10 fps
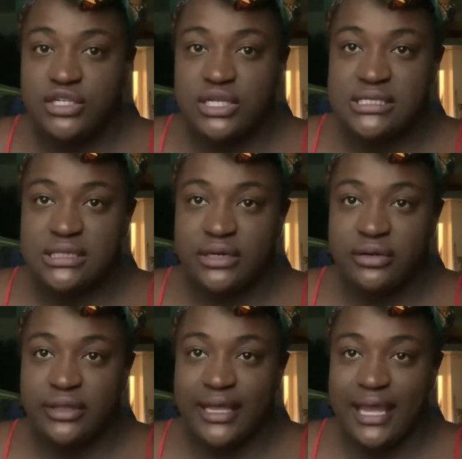It's
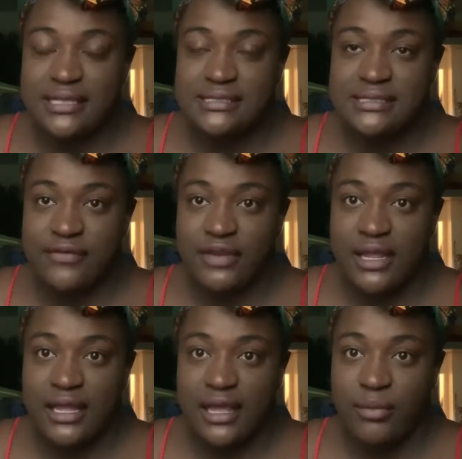literally like 7
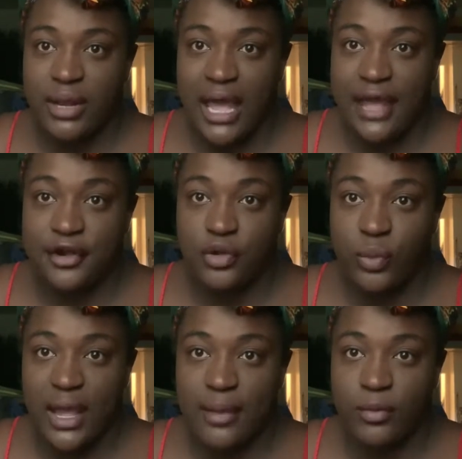a.m. I don't know
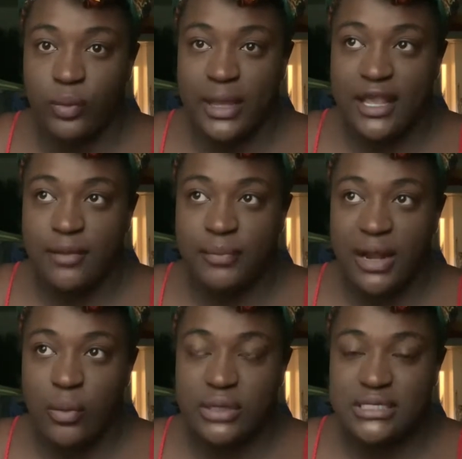why I'm awake, but I
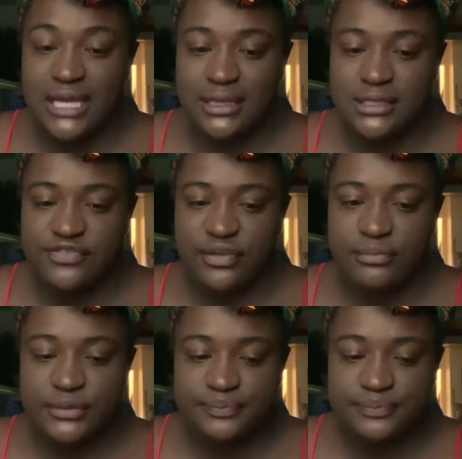wanted to get this filmed.